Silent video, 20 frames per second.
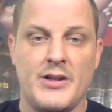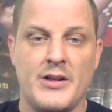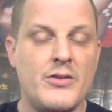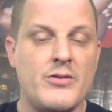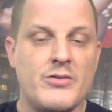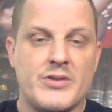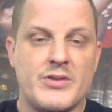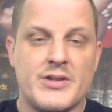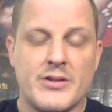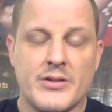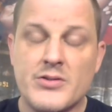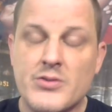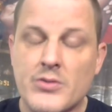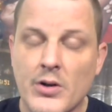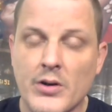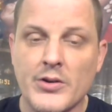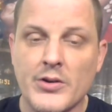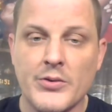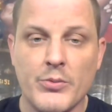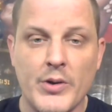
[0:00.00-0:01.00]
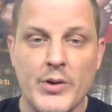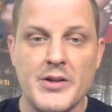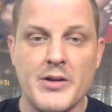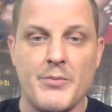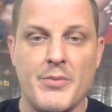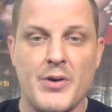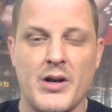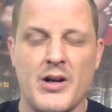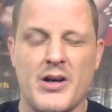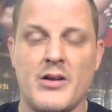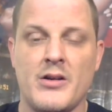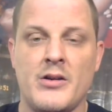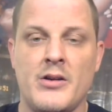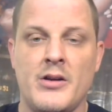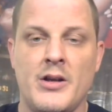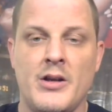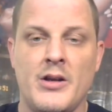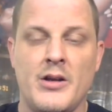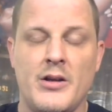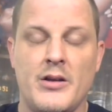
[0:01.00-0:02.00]
You still struggle to run the
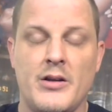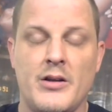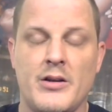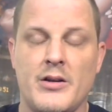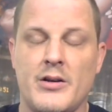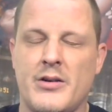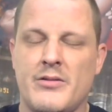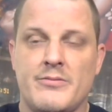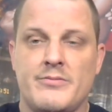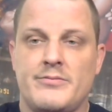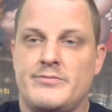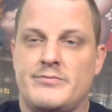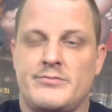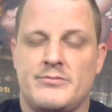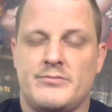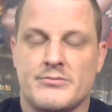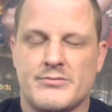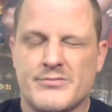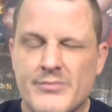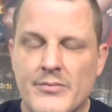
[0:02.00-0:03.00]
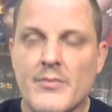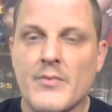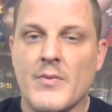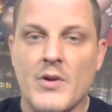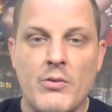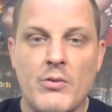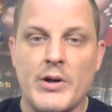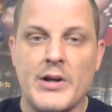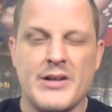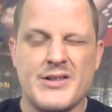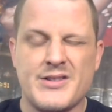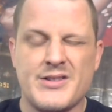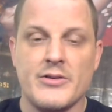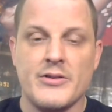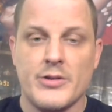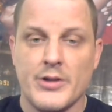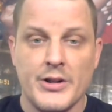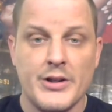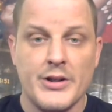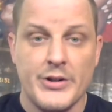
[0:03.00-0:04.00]
ball. You know, what else are
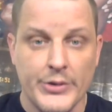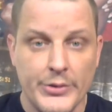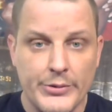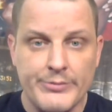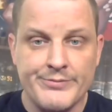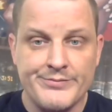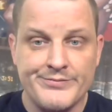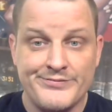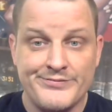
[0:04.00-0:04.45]
you going to do?